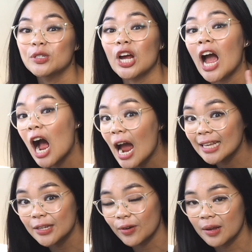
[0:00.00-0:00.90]
which I
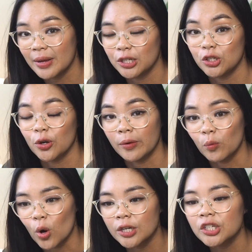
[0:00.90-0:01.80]
highly recommend you go and
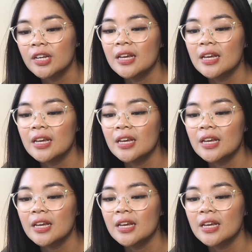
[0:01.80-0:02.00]
watch,